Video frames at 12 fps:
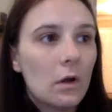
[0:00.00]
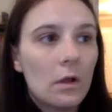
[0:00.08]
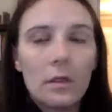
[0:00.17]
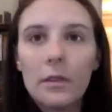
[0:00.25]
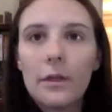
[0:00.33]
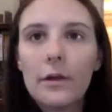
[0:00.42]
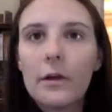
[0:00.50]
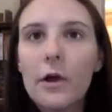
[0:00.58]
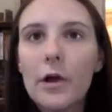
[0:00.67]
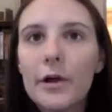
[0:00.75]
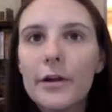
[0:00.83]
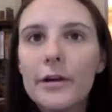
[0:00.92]
there
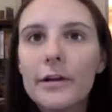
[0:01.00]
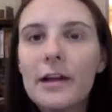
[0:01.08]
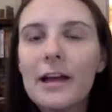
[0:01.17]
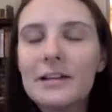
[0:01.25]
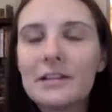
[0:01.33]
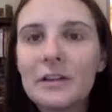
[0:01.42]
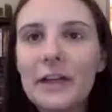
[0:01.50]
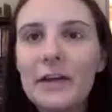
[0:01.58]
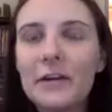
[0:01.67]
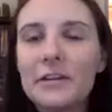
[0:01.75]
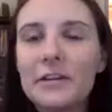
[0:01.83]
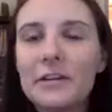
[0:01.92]
are, uh, sorry, I heard a
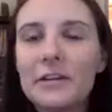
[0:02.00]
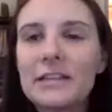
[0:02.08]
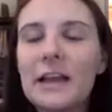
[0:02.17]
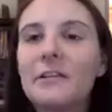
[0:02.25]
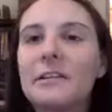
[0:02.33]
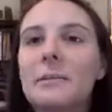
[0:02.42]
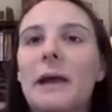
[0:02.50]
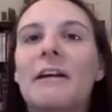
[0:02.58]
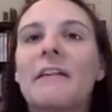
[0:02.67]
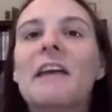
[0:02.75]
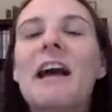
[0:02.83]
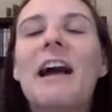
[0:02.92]
sound in the background.
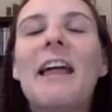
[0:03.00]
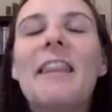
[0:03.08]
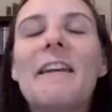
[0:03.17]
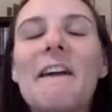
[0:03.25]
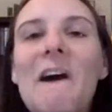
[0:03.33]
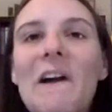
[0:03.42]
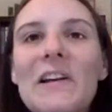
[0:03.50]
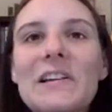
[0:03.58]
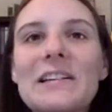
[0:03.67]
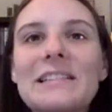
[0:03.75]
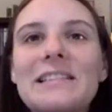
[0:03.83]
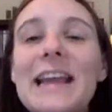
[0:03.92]
There are
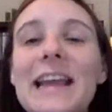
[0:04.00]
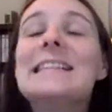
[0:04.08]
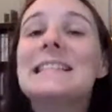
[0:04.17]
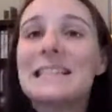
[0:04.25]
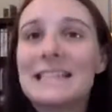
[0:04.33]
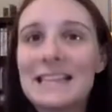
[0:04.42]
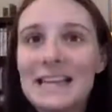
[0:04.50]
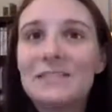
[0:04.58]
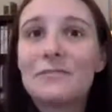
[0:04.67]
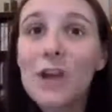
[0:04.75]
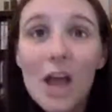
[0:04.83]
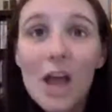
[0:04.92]
instances
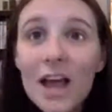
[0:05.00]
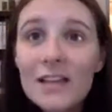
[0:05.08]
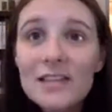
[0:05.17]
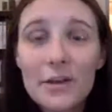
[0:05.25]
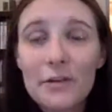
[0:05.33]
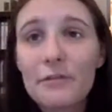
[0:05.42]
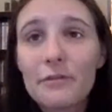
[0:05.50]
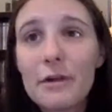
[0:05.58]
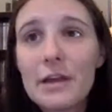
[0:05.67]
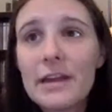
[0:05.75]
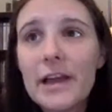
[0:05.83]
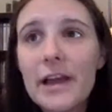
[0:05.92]
for us that are
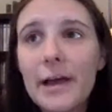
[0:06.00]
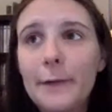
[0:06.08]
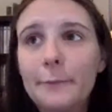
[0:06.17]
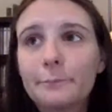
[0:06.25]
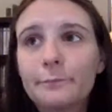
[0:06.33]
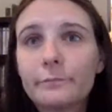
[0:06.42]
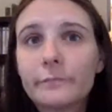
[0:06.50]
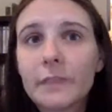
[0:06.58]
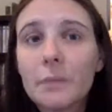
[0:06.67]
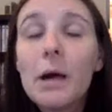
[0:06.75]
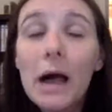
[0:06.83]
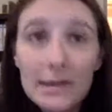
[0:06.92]
very um,
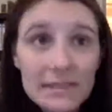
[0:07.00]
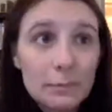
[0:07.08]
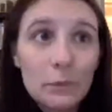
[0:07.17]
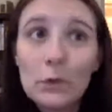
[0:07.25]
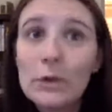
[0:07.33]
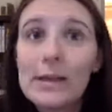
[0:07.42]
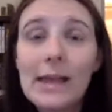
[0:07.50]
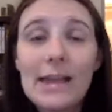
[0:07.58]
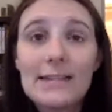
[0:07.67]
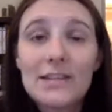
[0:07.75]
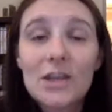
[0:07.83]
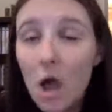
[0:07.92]
possible
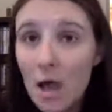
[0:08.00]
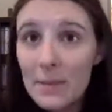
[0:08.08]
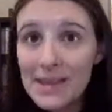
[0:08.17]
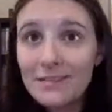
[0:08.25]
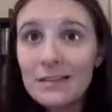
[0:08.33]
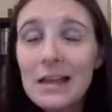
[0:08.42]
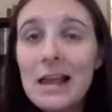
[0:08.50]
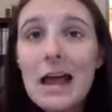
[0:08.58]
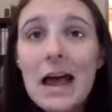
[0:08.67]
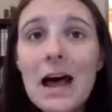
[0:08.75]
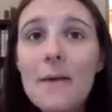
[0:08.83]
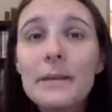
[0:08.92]
and common.
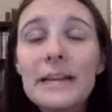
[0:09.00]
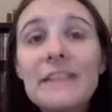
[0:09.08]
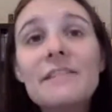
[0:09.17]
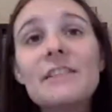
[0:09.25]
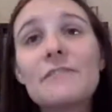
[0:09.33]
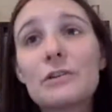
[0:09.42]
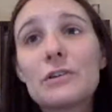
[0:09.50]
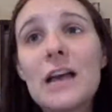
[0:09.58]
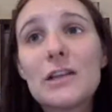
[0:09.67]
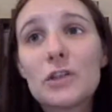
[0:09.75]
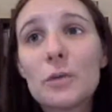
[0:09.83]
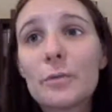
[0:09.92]
Um, but even if they're
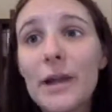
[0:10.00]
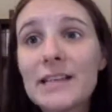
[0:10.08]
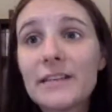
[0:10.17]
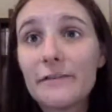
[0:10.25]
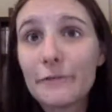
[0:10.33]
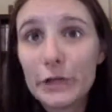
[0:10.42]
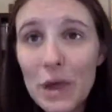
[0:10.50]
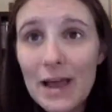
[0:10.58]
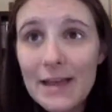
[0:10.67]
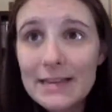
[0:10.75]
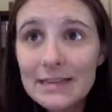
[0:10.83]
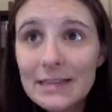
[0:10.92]
not so present for
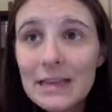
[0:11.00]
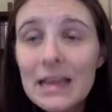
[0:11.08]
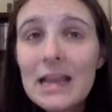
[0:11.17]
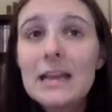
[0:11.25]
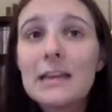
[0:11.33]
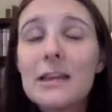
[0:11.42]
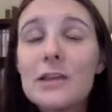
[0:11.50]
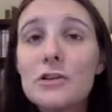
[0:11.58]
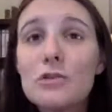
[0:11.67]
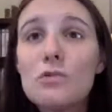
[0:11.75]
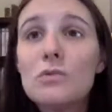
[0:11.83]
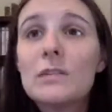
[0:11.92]
you guys,
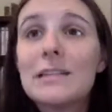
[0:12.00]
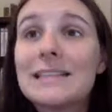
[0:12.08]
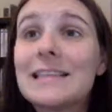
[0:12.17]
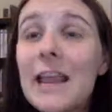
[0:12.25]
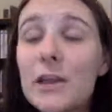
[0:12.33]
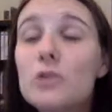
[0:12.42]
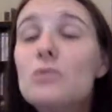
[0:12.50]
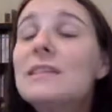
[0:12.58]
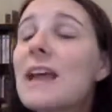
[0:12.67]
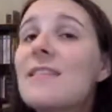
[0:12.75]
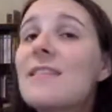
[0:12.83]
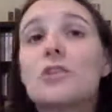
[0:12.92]
can you,
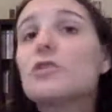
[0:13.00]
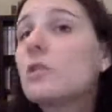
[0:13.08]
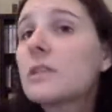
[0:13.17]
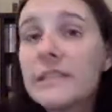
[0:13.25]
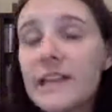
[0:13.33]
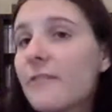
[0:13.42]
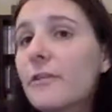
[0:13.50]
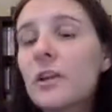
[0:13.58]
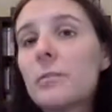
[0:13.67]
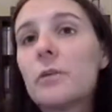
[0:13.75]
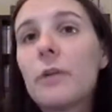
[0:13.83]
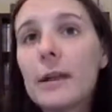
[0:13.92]
can you say that your dog is
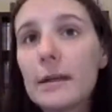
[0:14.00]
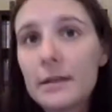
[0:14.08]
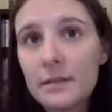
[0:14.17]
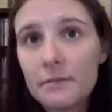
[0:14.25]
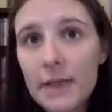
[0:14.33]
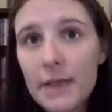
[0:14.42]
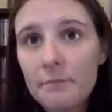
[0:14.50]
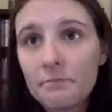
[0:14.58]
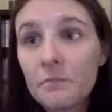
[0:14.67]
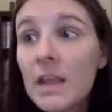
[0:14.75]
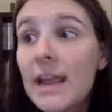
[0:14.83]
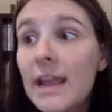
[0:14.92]
never going to be crated at the vet?